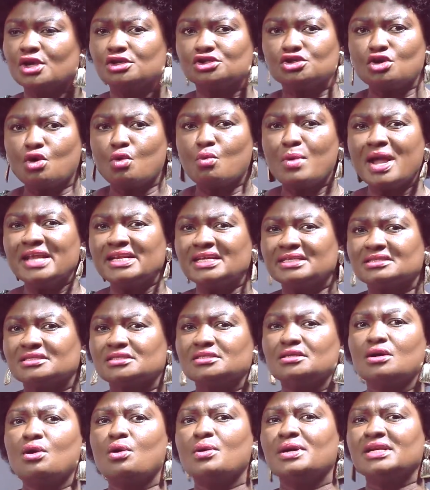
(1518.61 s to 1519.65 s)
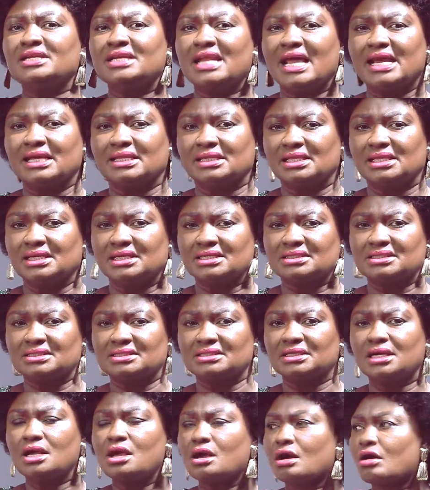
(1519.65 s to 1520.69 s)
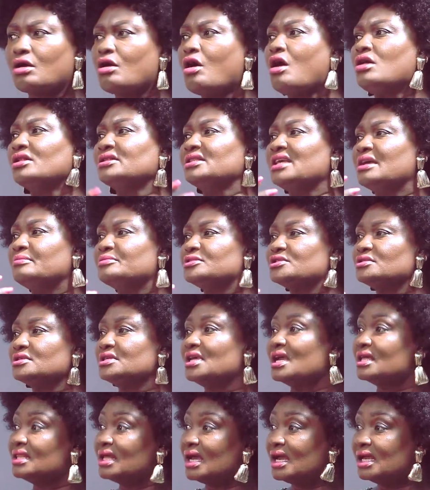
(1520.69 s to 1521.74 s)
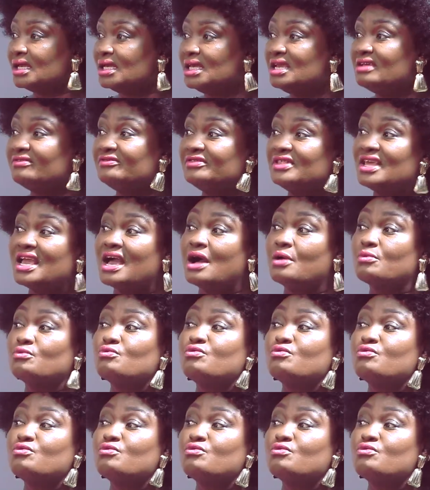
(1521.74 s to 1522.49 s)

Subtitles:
So when it's going like this, call them together if they are